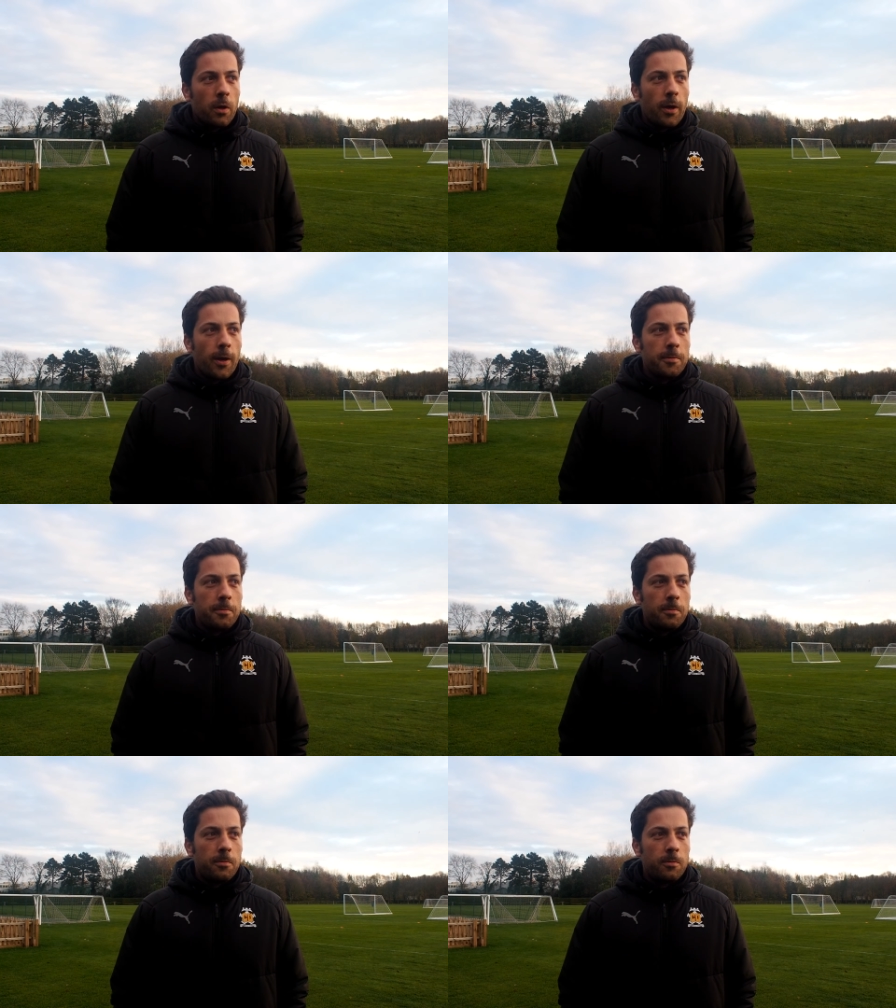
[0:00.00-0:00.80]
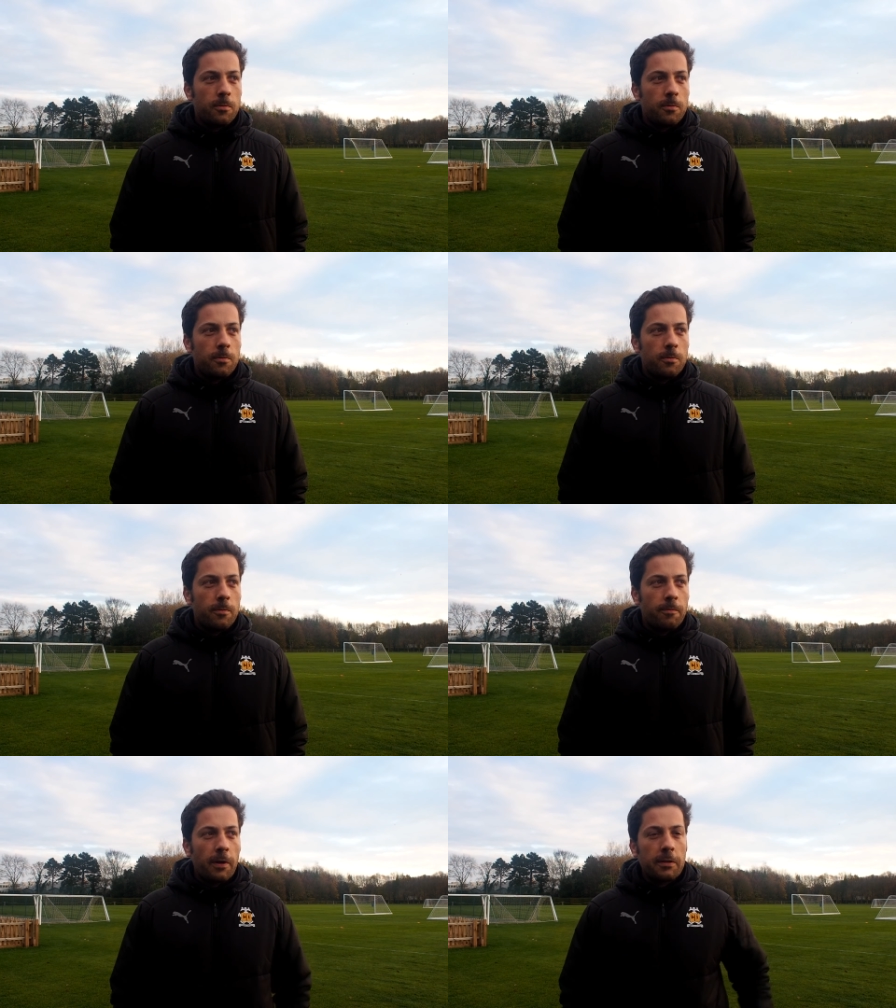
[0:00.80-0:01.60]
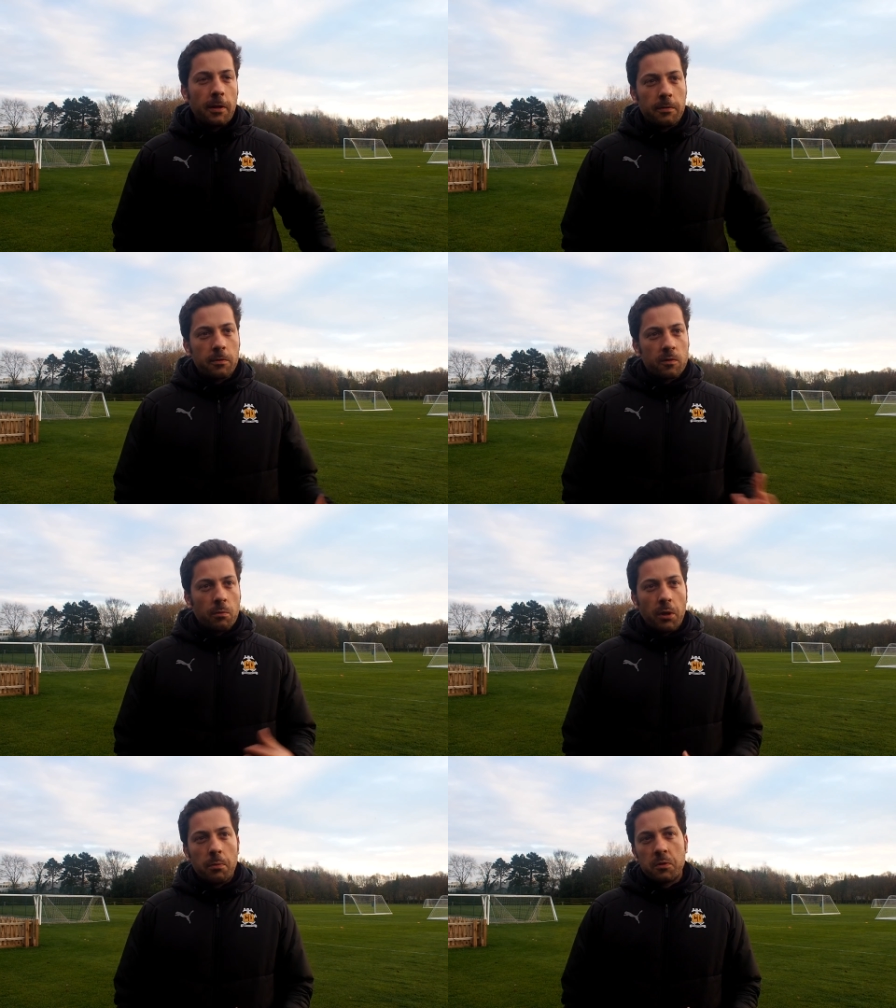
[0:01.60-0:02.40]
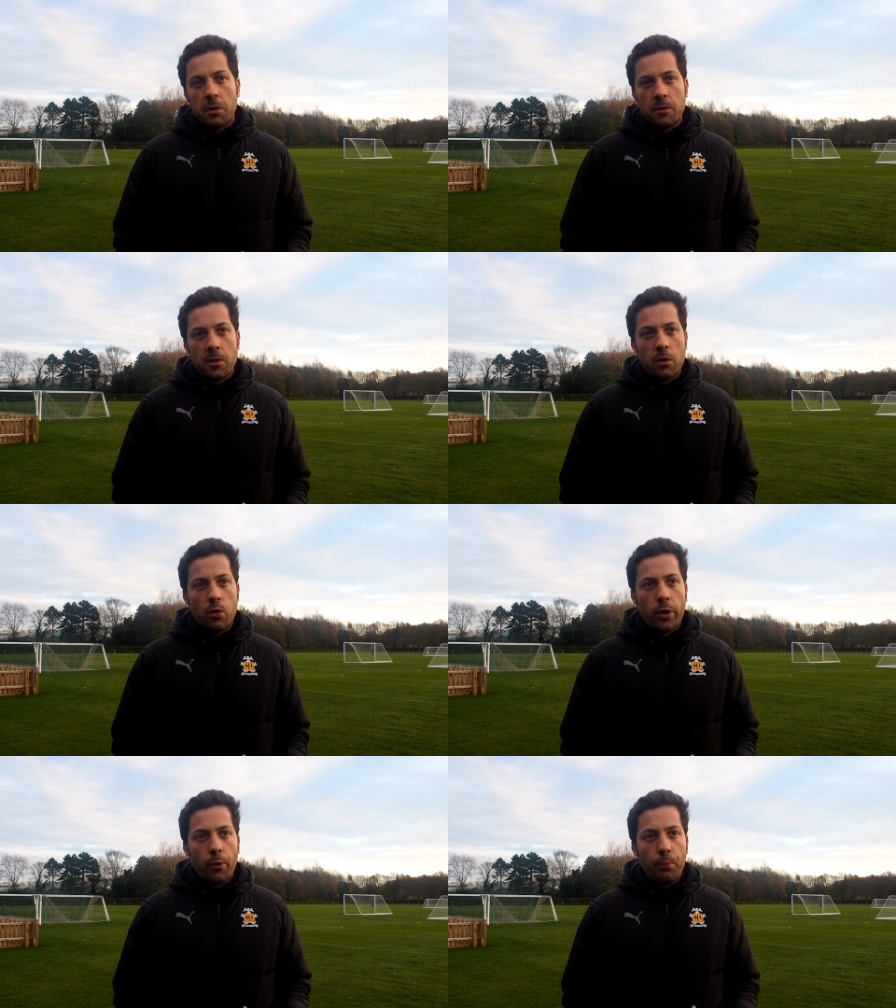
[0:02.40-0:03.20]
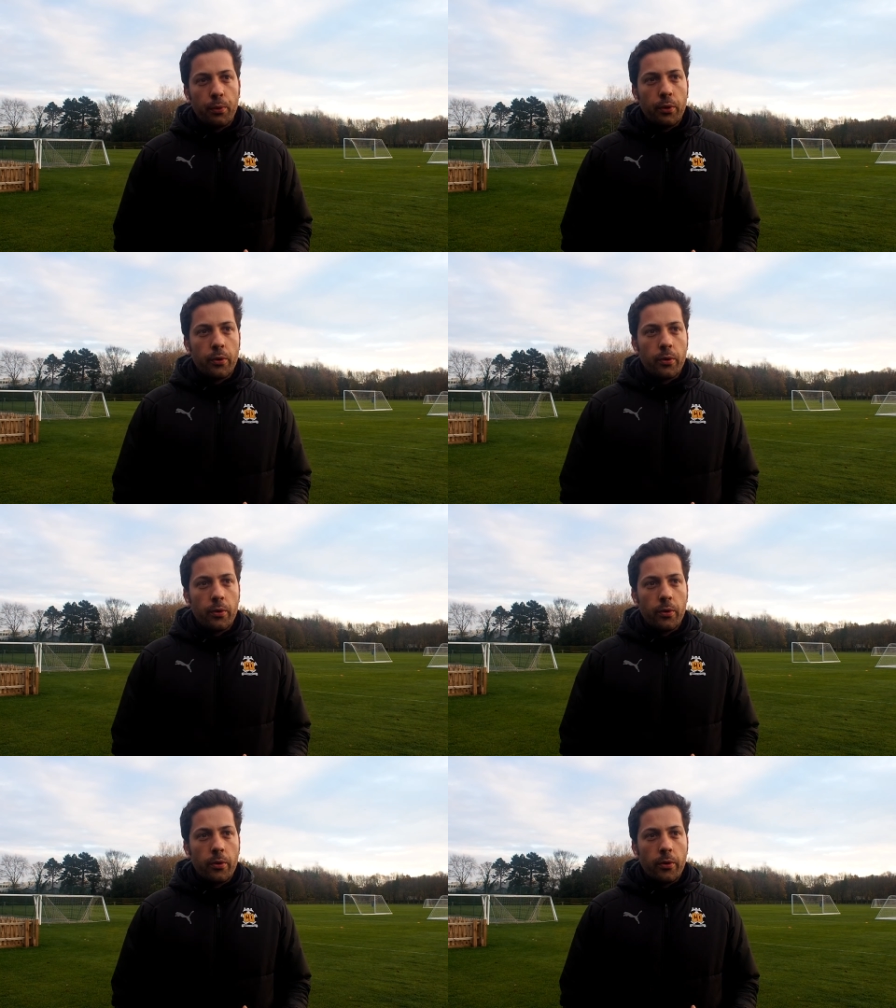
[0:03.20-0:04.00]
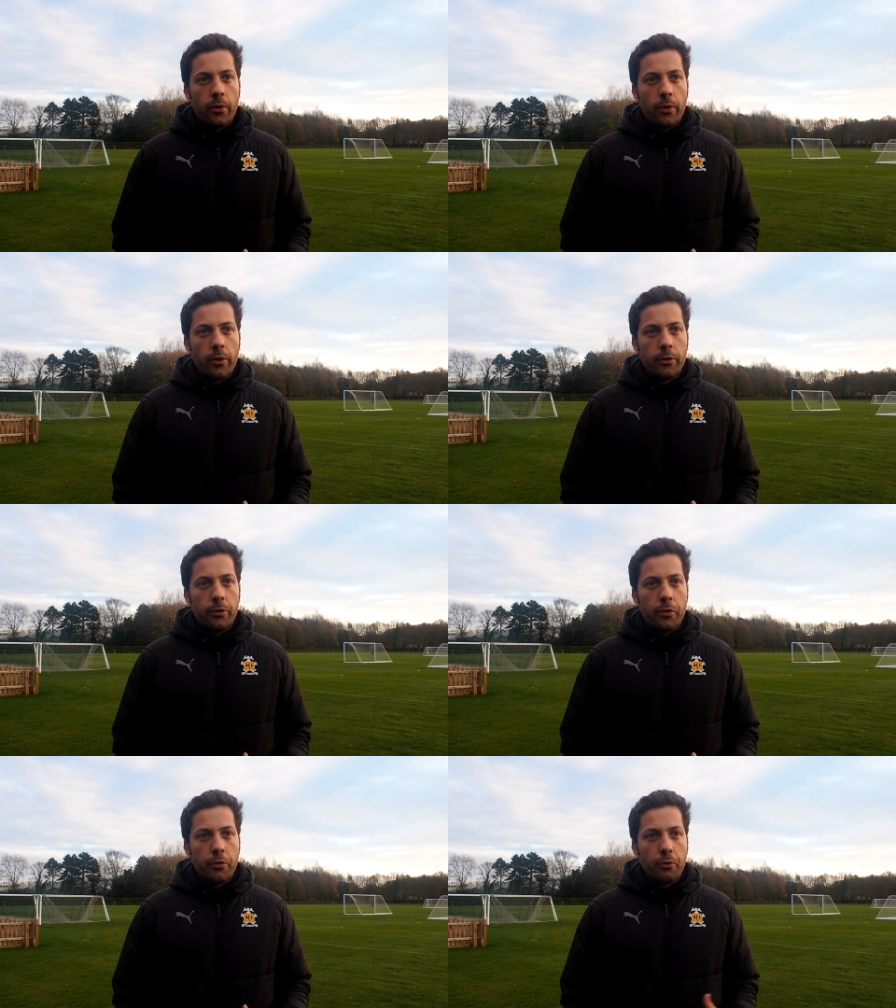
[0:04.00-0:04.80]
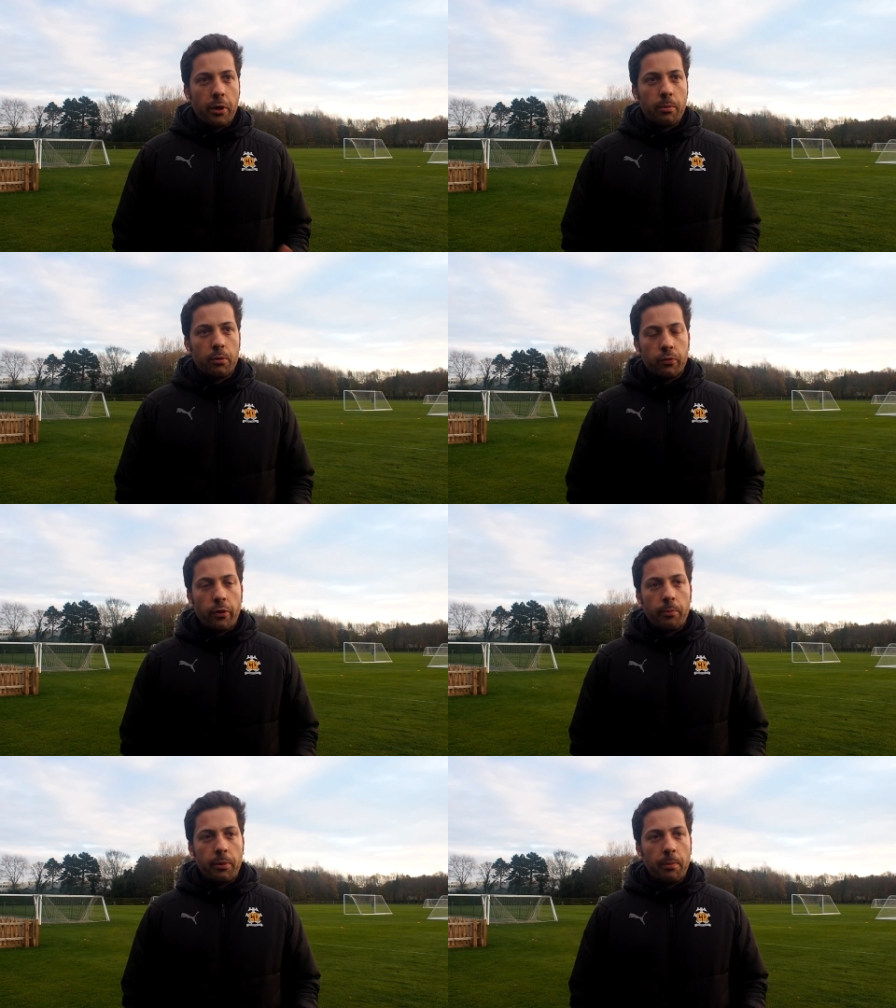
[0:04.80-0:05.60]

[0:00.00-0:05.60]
and the fact that sometimes they seek your help and you're able to help them